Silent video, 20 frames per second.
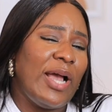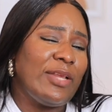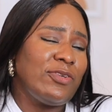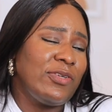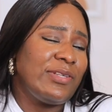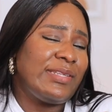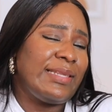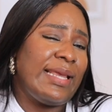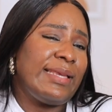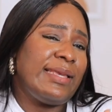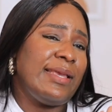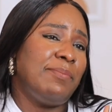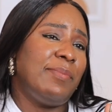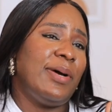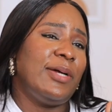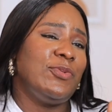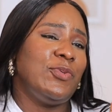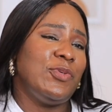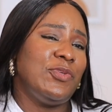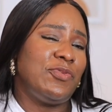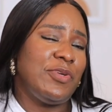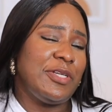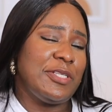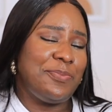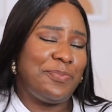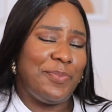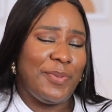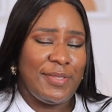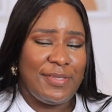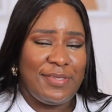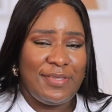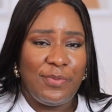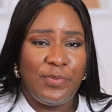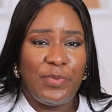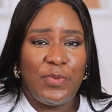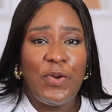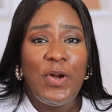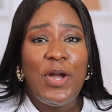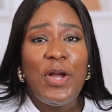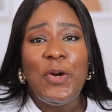I just like a man who is
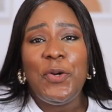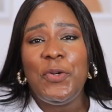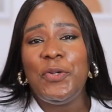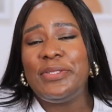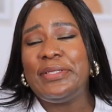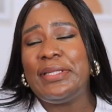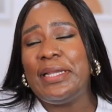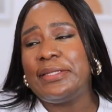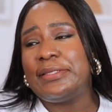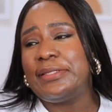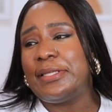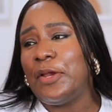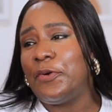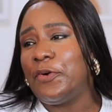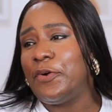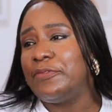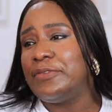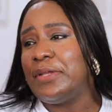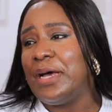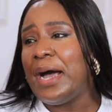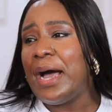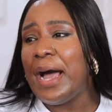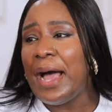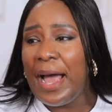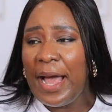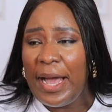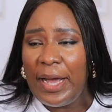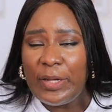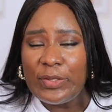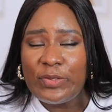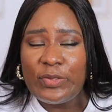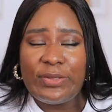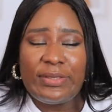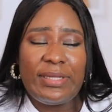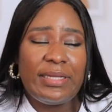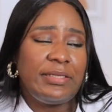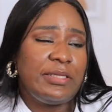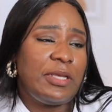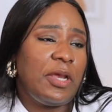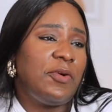responsible, who takes care of the house, who
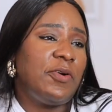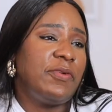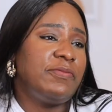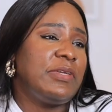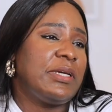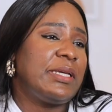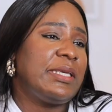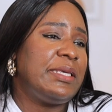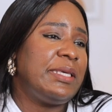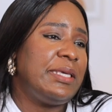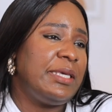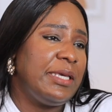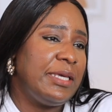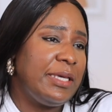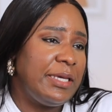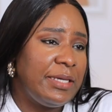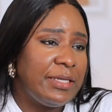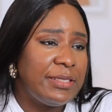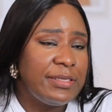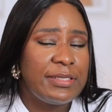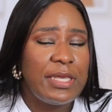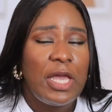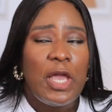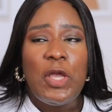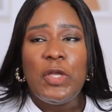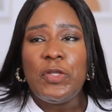takes care of the kids,